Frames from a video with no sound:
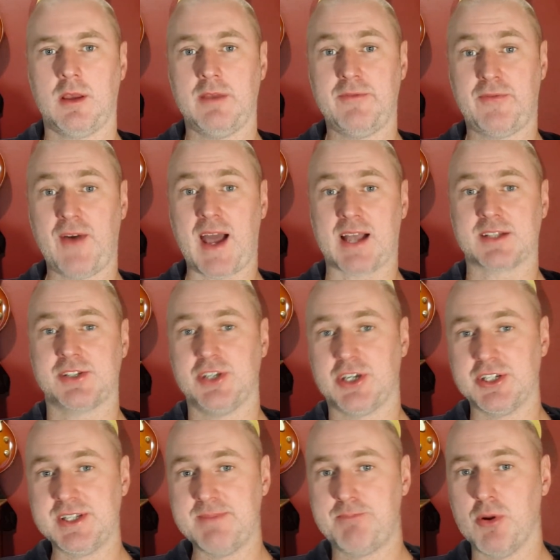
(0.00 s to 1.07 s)
In fact, you
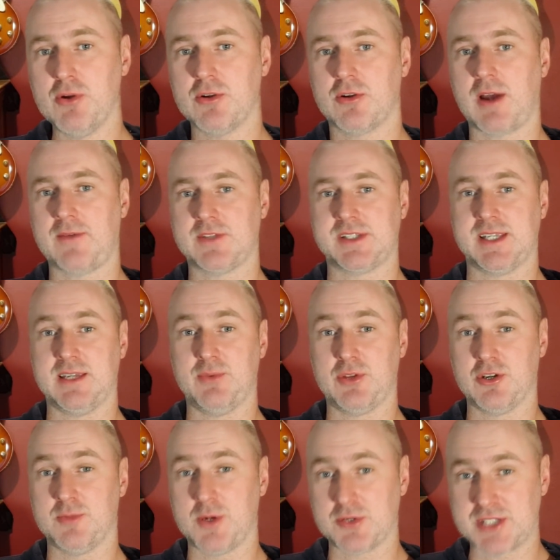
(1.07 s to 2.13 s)
can debunk gravity
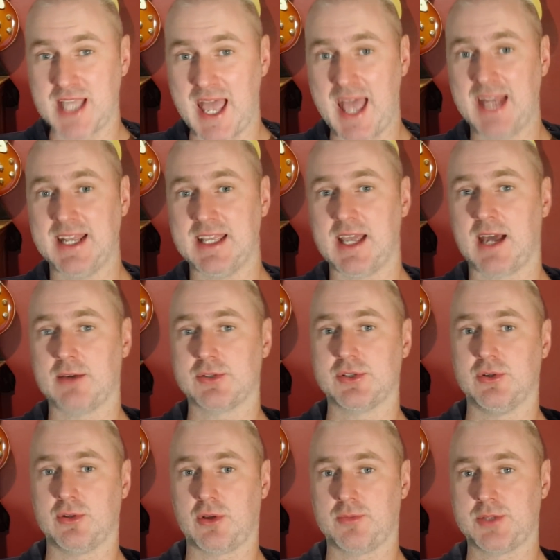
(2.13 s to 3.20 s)
with almost any
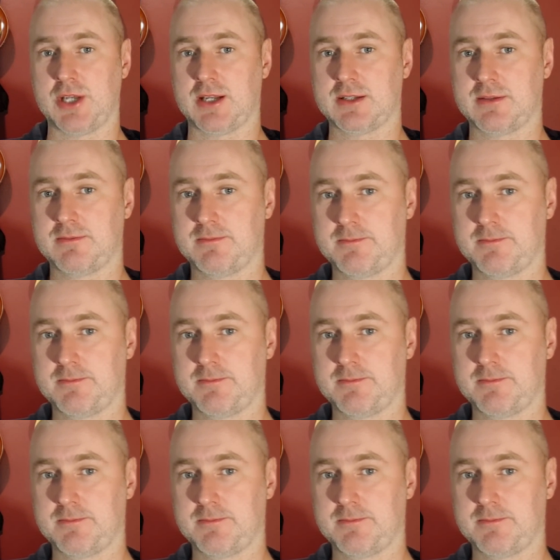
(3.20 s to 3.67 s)
household object.